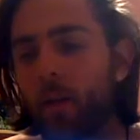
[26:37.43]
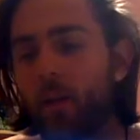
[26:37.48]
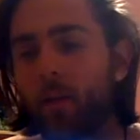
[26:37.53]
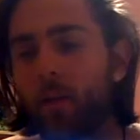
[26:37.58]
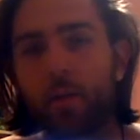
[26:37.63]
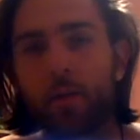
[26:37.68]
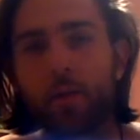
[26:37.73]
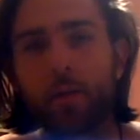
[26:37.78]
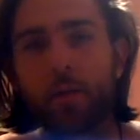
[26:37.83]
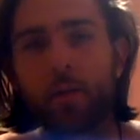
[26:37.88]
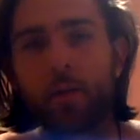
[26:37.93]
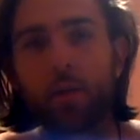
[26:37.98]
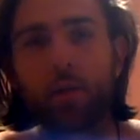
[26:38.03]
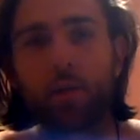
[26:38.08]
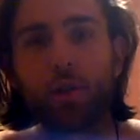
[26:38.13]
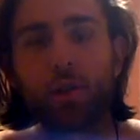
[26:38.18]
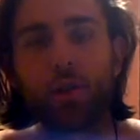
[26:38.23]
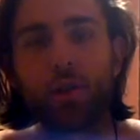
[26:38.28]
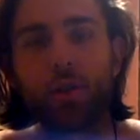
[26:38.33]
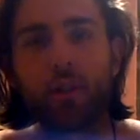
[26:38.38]
There's also the
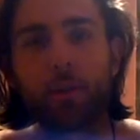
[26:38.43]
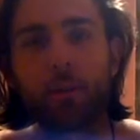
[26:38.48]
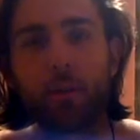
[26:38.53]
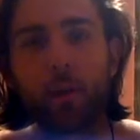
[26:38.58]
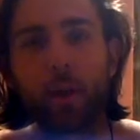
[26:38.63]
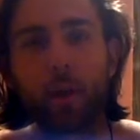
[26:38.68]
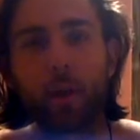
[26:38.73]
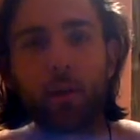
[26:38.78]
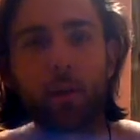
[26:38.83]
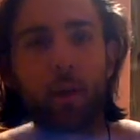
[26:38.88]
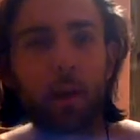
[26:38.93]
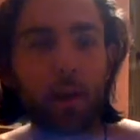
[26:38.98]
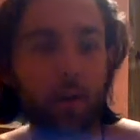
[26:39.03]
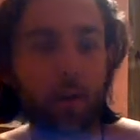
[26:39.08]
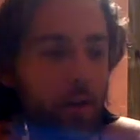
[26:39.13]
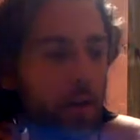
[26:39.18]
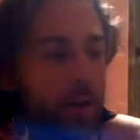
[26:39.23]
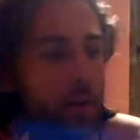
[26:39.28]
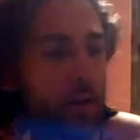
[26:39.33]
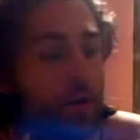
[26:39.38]
notion of spinning around
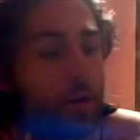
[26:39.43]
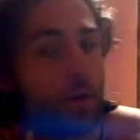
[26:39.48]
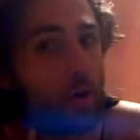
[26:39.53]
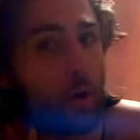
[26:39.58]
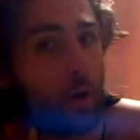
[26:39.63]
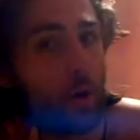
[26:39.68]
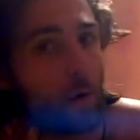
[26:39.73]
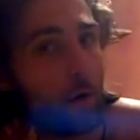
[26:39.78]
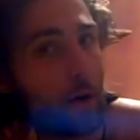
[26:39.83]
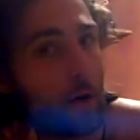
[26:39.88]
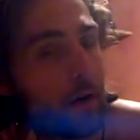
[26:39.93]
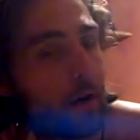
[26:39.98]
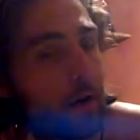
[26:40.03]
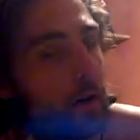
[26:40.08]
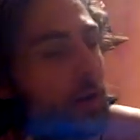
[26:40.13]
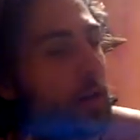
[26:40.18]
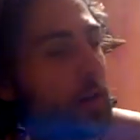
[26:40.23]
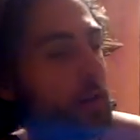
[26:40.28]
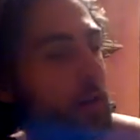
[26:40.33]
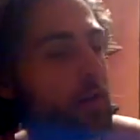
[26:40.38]
and turning torque
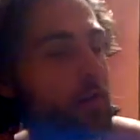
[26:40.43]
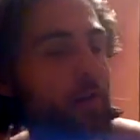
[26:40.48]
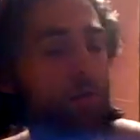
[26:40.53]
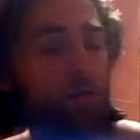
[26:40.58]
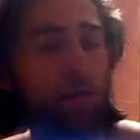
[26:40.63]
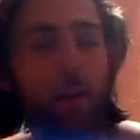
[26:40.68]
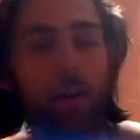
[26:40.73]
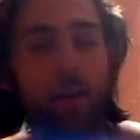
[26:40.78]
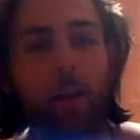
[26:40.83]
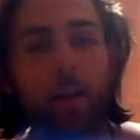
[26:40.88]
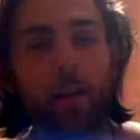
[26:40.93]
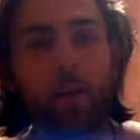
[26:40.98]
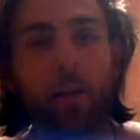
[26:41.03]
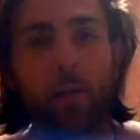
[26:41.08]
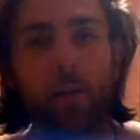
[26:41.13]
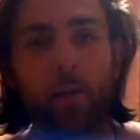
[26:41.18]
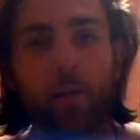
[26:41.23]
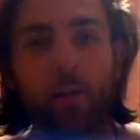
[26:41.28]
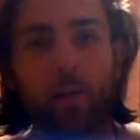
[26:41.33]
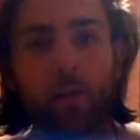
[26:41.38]
directly
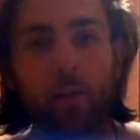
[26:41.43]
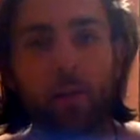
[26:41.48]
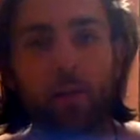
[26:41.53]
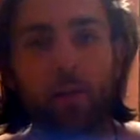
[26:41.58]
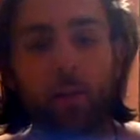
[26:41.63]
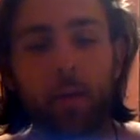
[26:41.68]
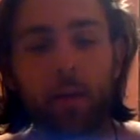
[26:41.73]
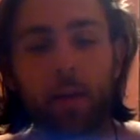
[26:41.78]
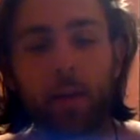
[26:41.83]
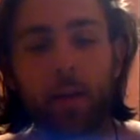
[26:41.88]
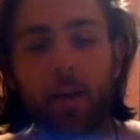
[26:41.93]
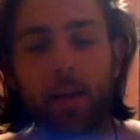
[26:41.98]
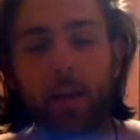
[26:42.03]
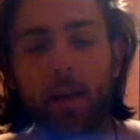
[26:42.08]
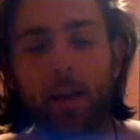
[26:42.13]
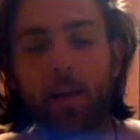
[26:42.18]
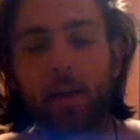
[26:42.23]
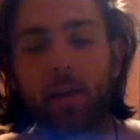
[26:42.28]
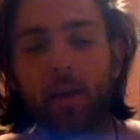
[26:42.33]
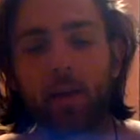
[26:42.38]
into electromagnetic
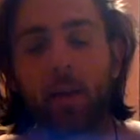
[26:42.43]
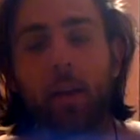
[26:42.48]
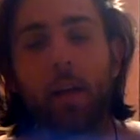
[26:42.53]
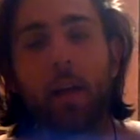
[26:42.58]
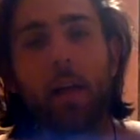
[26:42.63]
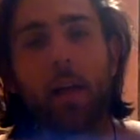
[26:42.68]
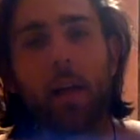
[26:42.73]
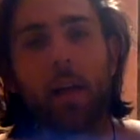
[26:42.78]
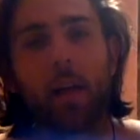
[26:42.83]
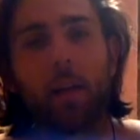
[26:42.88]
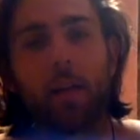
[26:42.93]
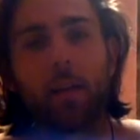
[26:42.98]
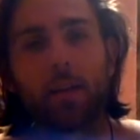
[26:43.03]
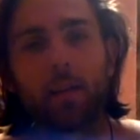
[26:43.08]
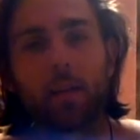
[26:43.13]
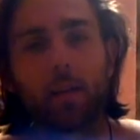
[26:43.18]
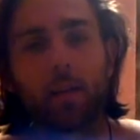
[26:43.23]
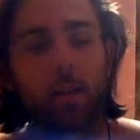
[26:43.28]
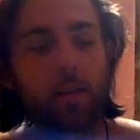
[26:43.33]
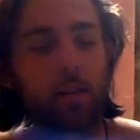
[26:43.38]
energy, and
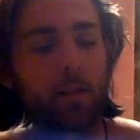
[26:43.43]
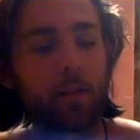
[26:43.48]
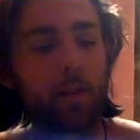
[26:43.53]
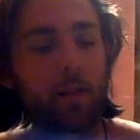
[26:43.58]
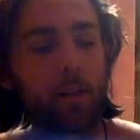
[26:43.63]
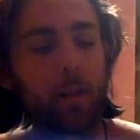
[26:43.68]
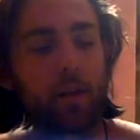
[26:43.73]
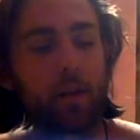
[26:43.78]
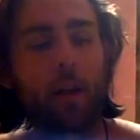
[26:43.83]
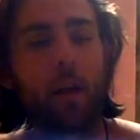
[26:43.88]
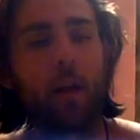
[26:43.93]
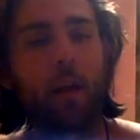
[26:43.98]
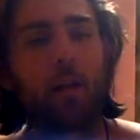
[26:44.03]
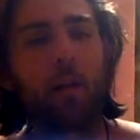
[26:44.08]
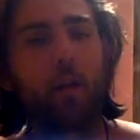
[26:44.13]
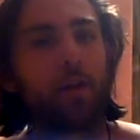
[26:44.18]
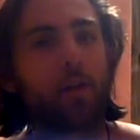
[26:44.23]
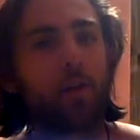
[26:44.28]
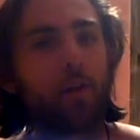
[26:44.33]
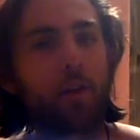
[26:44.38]
that's understanding
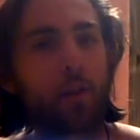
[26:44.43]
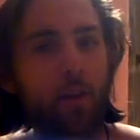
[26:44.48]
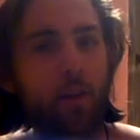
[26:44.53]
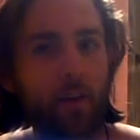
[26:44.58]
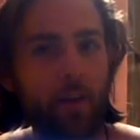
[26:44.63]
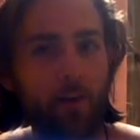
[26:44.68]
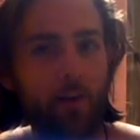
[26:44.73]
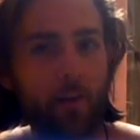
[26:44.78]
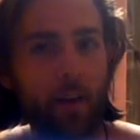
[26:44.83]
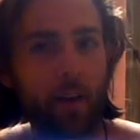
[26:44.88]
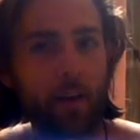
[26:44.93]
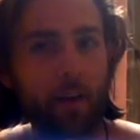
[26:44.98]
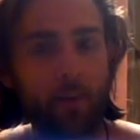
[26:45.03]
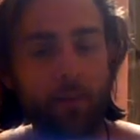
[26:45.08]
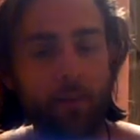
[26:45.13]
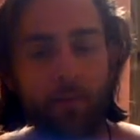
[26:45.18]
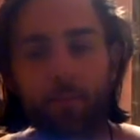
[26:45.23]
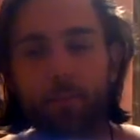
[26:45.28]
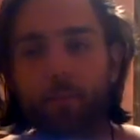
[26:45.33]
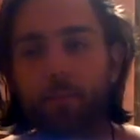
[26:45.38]
the Searl effect.
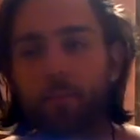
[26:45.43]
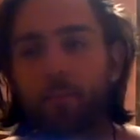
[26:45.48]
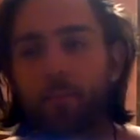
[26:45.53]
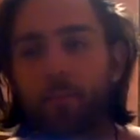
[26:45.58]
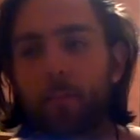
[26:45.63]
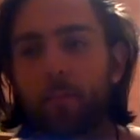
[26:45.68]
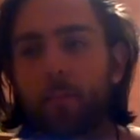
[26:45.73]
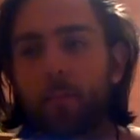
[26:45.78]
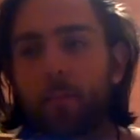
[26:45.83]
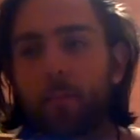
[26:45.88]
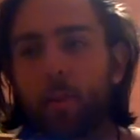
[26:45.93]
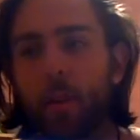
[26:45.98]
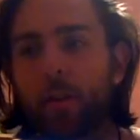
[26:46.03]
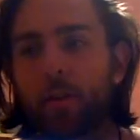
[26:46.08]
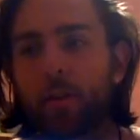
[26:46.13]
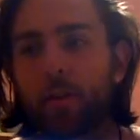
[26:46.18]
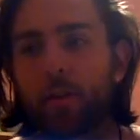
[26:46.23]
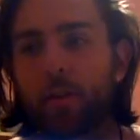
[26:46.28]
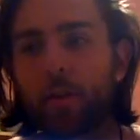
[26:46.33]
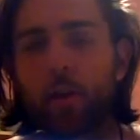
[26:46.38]

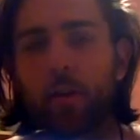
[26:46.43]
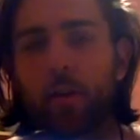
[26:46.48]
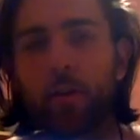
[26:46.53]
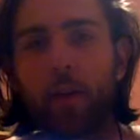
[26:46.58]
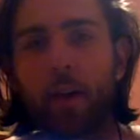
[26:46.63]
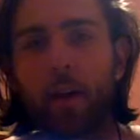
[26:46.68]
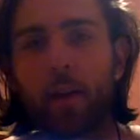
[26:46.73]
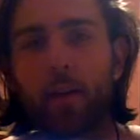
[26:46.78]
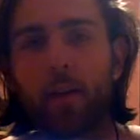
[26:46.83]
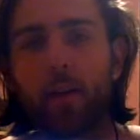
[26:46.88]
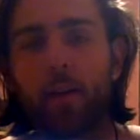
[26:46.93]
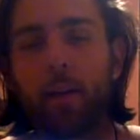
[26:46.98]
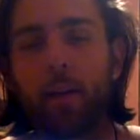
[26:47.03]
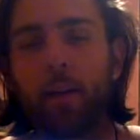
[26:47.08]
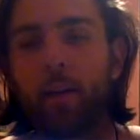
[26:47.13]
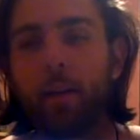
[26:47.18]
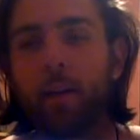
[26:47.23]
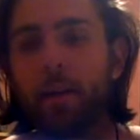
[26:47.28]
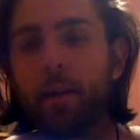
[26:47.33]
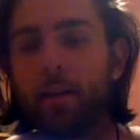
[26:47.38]
And the Searl effect
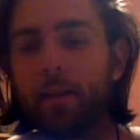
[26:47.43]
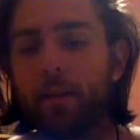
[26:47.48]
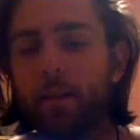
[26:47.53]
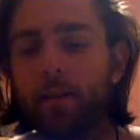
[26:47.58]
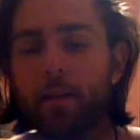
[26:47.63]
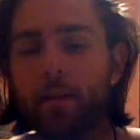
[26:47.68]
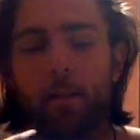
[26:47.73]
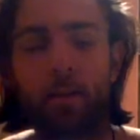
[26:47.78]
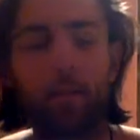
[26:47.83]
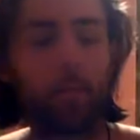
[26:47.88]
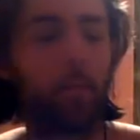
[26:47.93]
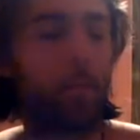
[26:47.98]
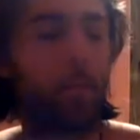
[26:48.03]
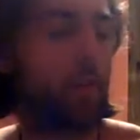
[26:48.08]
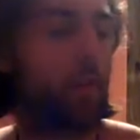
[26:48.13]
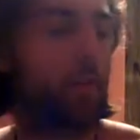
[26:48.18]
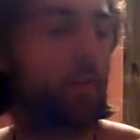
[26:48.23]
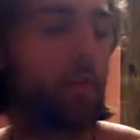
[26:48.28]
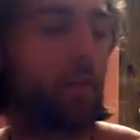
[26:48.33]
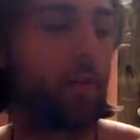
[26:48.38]
is
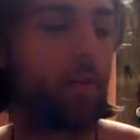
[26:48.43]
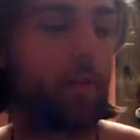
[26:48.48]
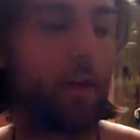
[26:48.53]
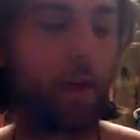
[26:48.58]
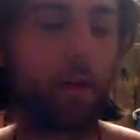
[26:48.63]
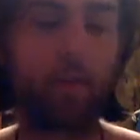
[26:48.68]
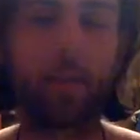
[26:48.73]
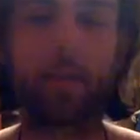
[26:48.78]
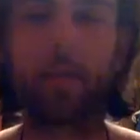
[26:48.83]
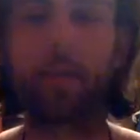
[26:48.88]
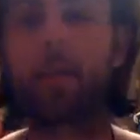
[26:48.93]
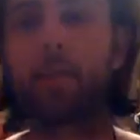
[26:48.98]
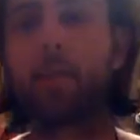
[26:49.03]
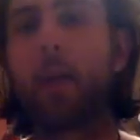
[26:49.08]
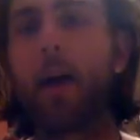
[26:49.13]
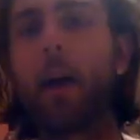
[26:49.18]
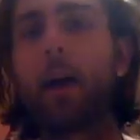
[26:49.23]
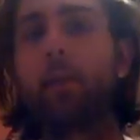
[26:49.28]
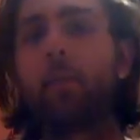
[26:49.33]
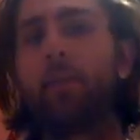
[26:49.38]
so if you're having this
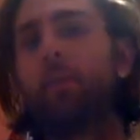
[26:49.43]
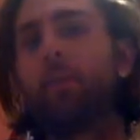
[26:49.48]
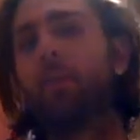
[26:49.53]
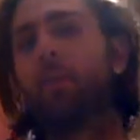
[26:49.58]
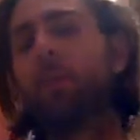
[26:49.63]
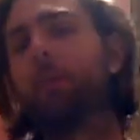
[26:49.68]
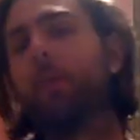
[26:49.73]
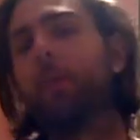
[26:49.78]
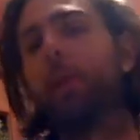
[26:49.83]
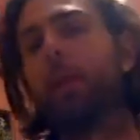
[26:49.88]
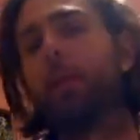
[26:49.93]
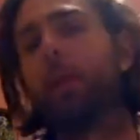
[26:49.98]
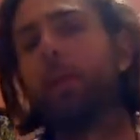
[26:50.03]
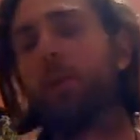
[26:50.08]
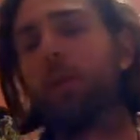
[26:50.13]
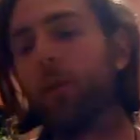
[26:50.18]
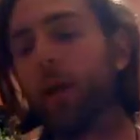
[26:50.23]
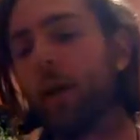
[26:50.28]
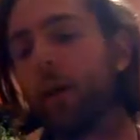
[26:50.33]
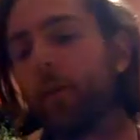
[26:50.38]
staff and you're spinning it
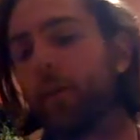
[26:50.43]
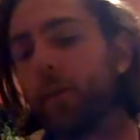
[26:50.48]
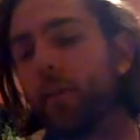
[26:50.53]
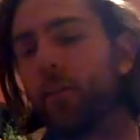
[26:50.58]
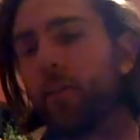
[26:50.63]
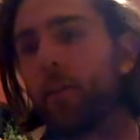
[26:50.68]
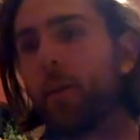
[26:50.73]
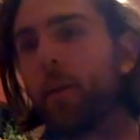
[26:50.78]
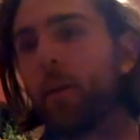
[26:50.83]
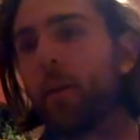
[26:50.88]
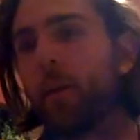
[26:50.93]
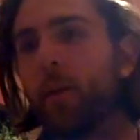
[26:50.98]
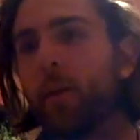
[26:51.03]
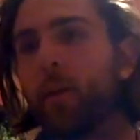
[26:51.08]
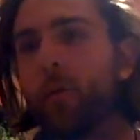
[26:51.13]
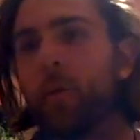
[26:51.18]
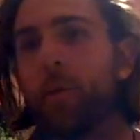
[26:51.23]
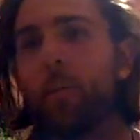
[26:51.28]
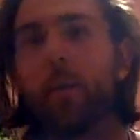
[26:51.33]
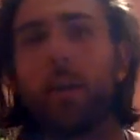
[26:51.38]
around,
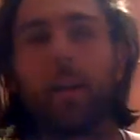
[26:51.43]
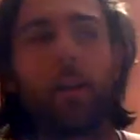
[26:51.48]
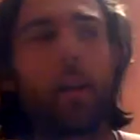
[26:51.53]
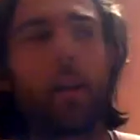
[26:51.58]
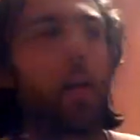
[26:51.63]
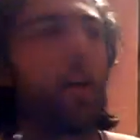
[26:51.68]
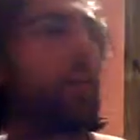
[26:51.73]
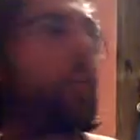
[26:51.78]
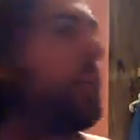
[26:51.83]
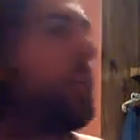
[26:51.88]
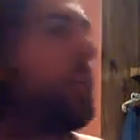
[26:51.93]
well, the magnetic